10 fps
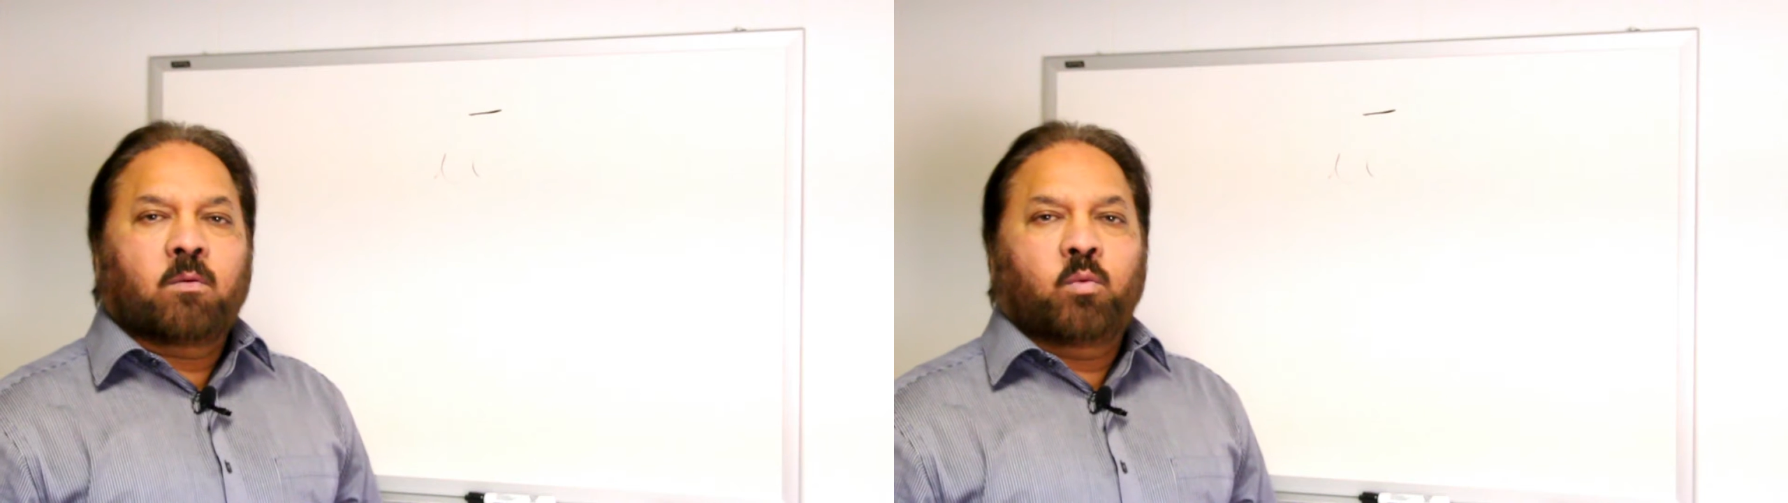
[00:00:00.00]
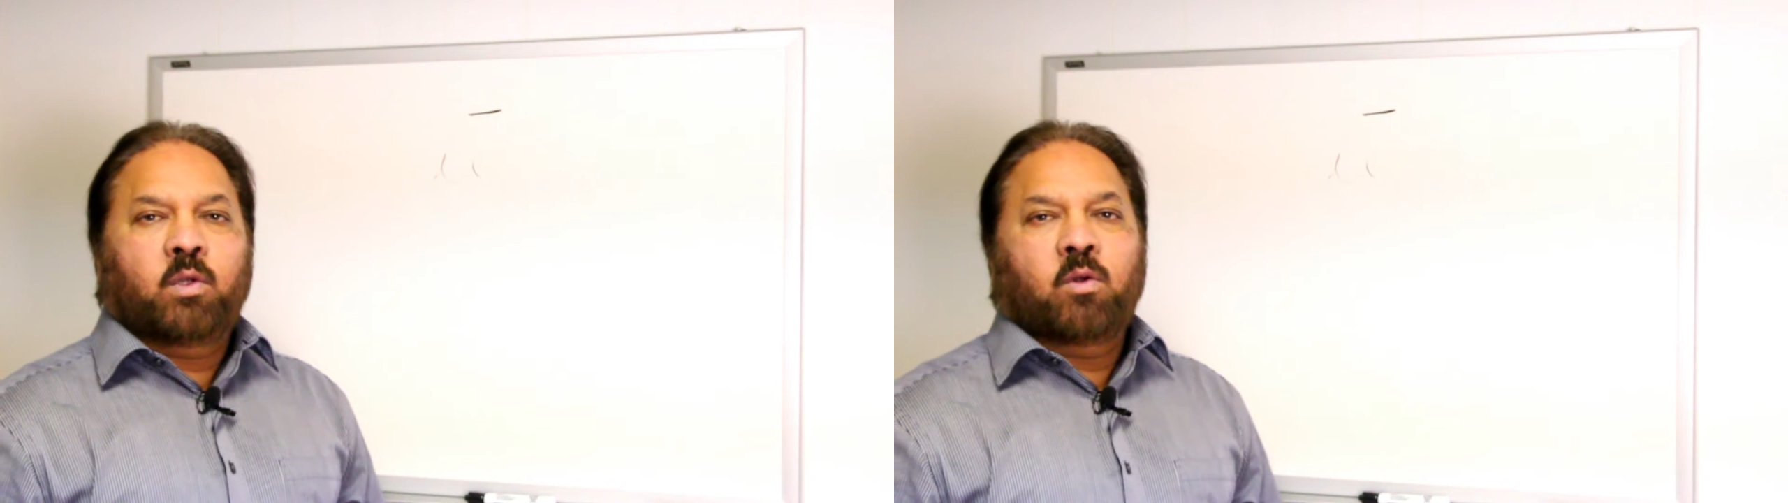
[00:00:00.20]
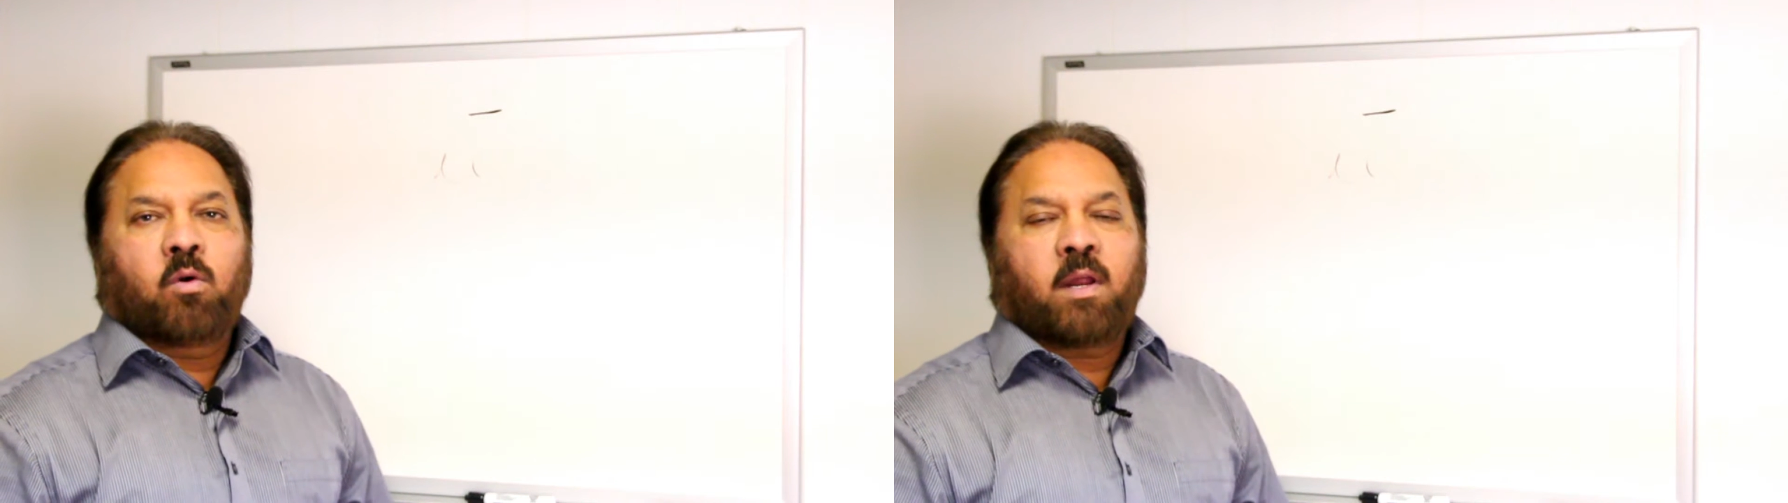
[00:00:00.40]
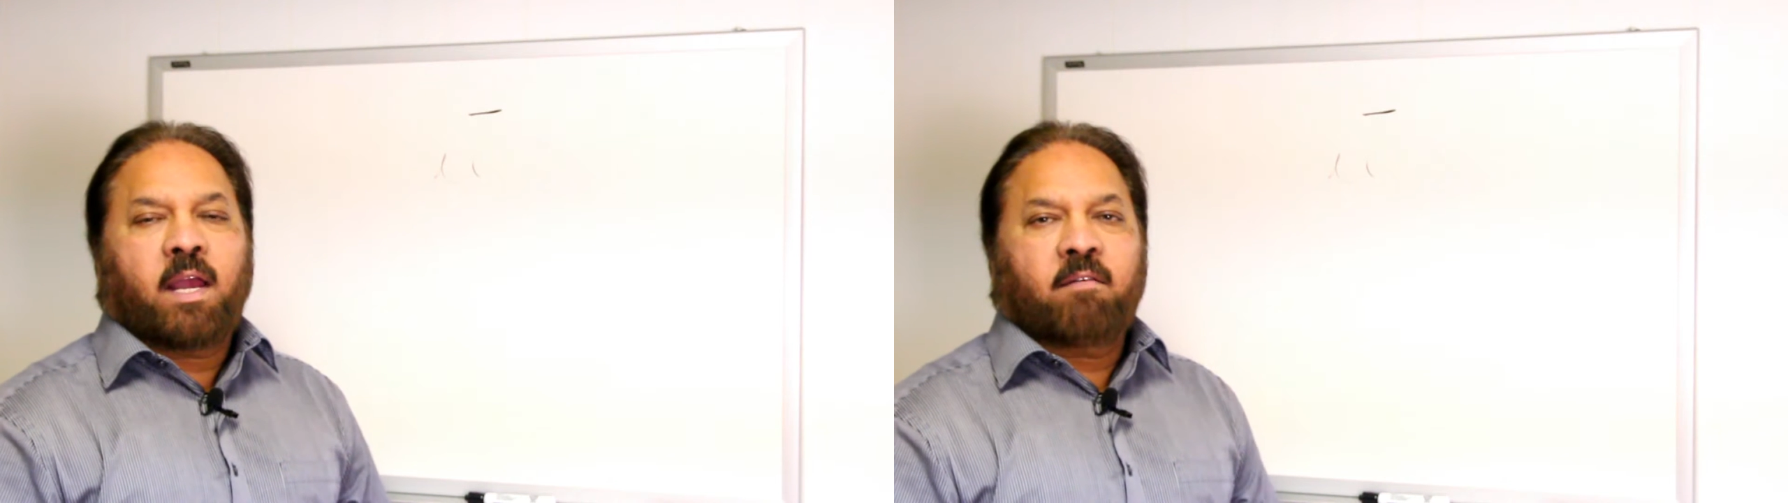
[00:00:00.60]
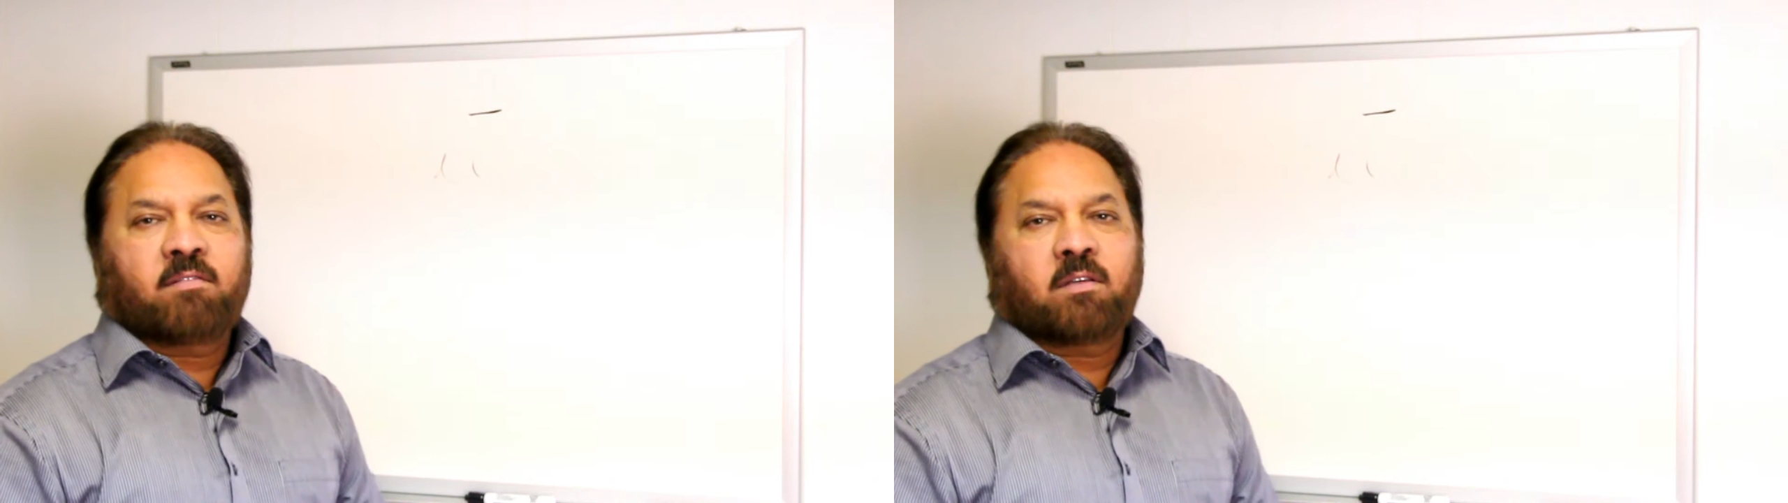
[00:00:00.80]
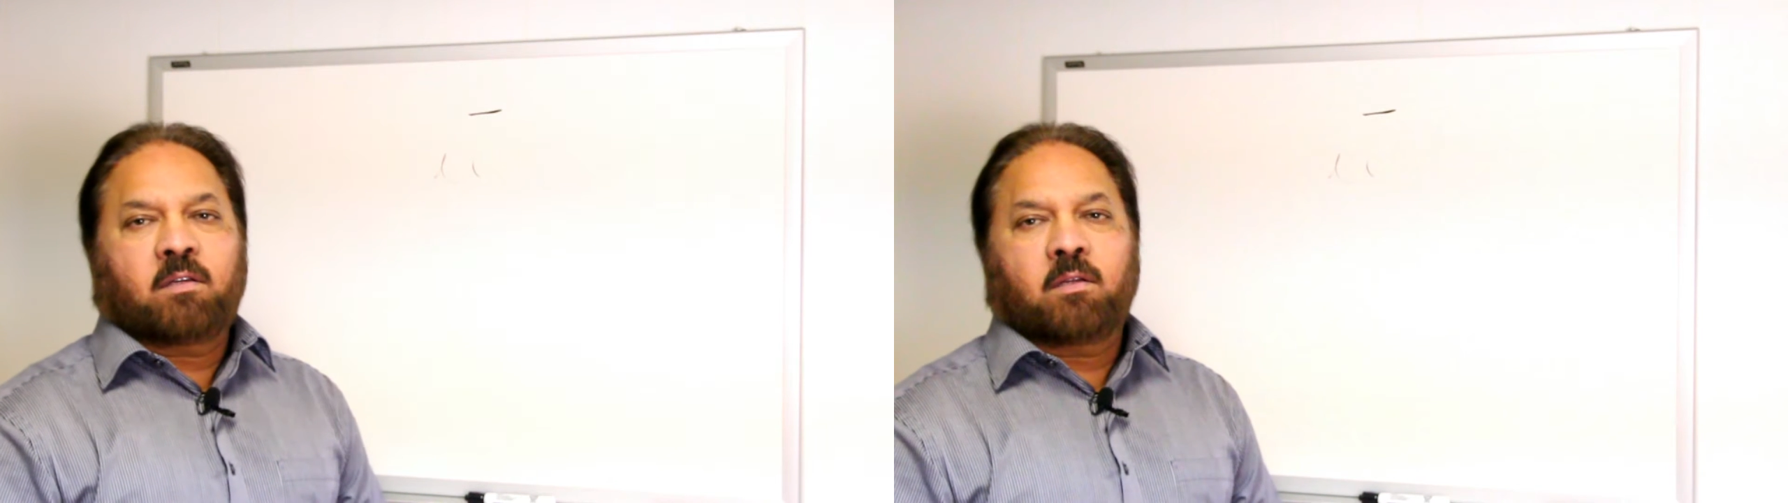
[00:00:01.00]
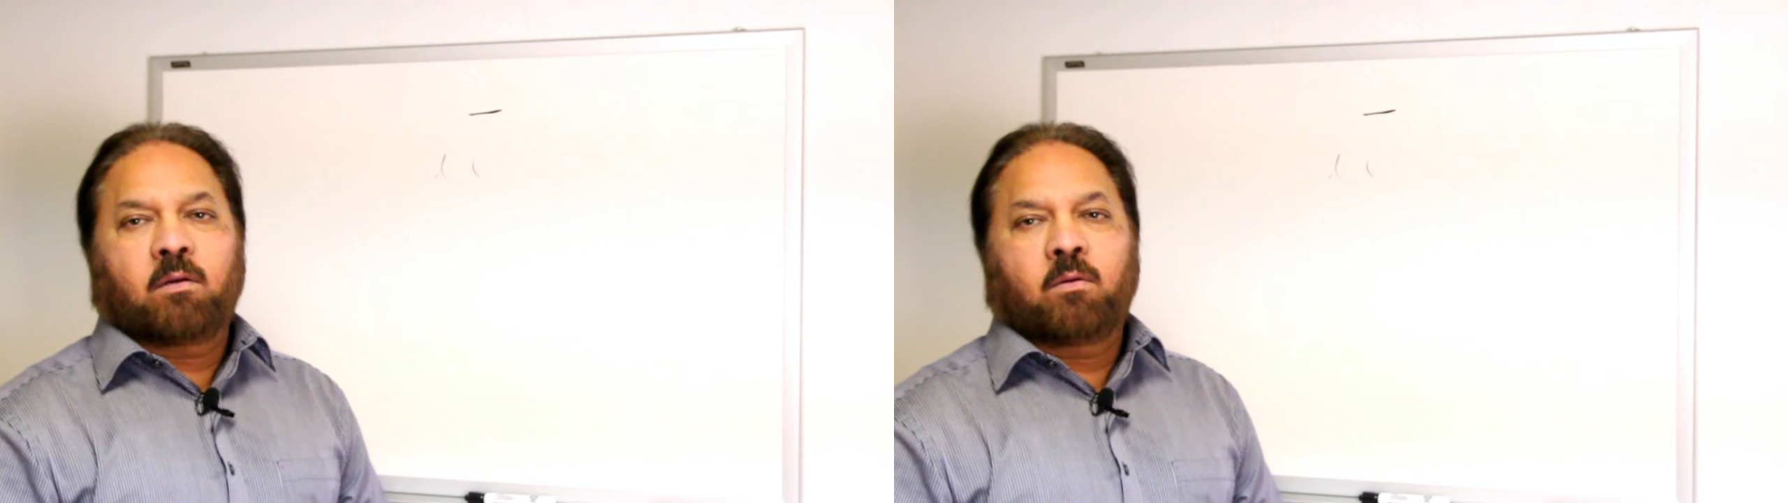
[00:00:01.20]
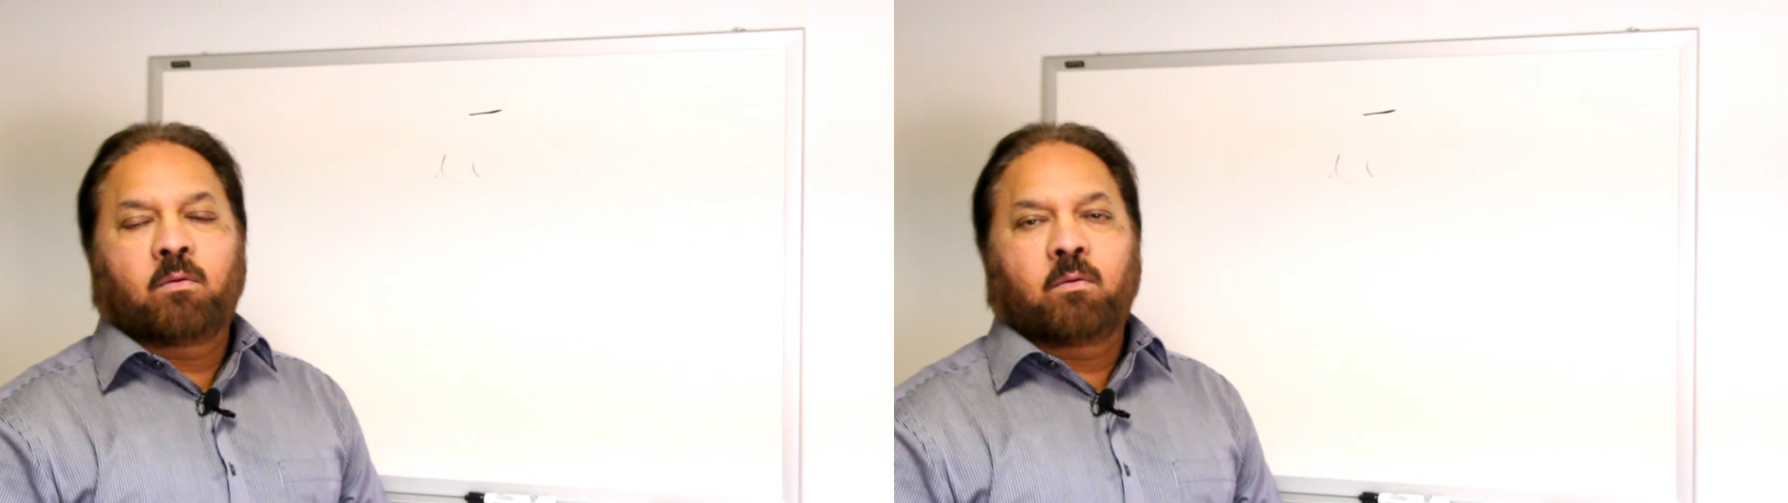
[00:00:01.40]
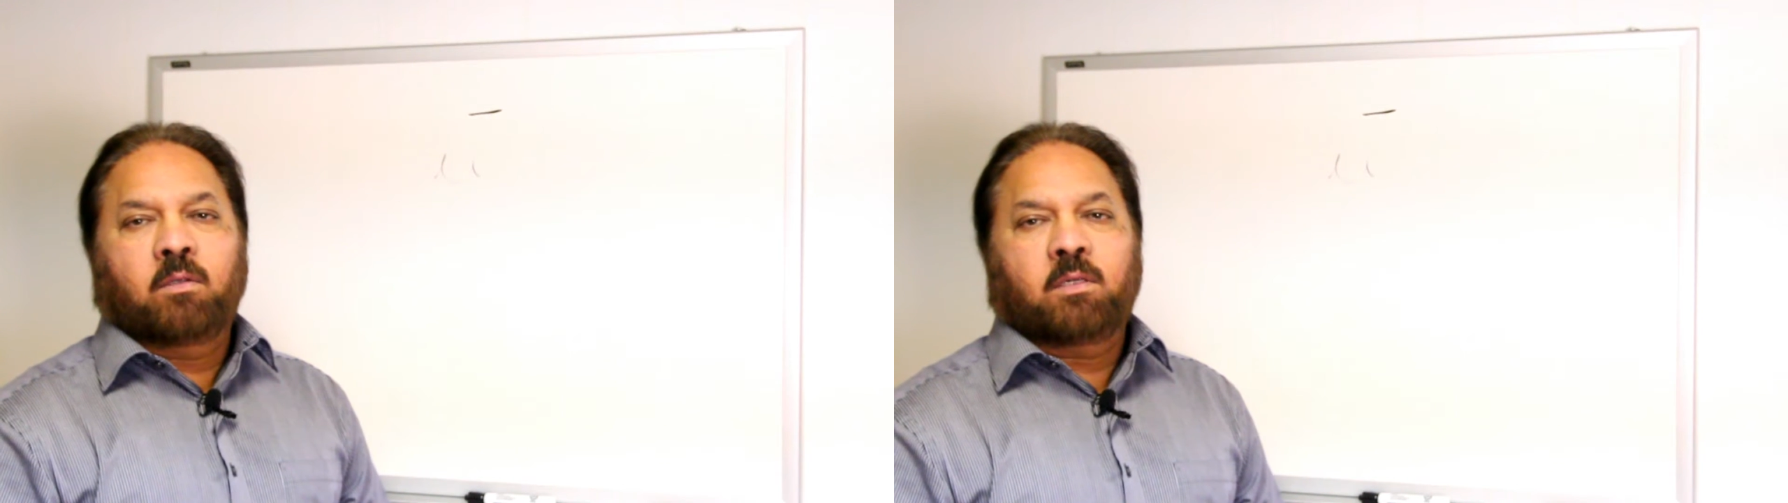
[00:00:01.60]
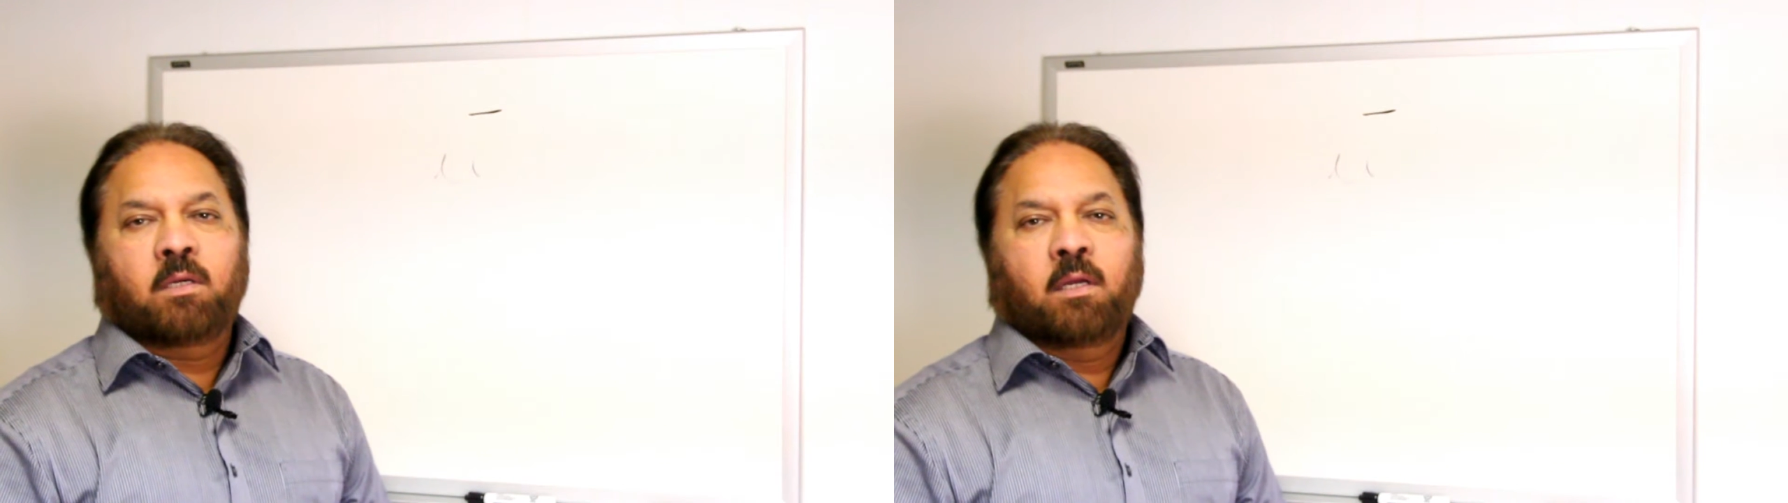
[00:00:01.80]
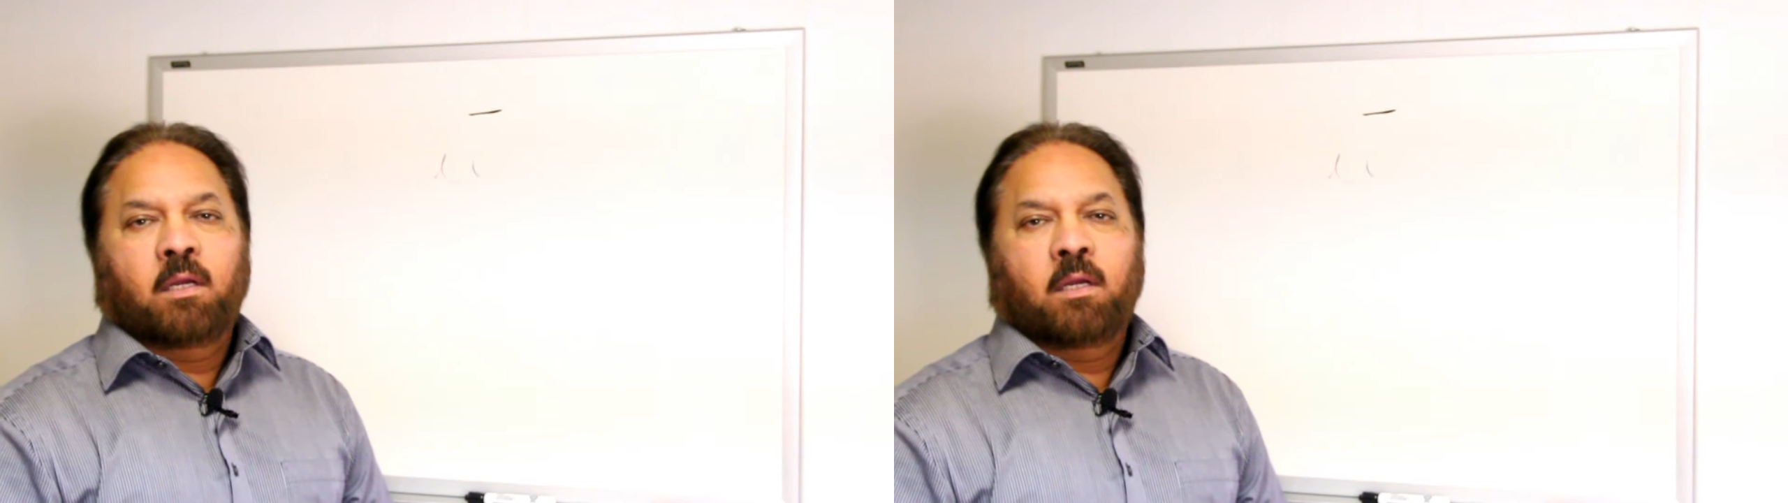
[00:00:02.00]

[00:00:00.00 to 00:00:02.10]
we don't have certain rules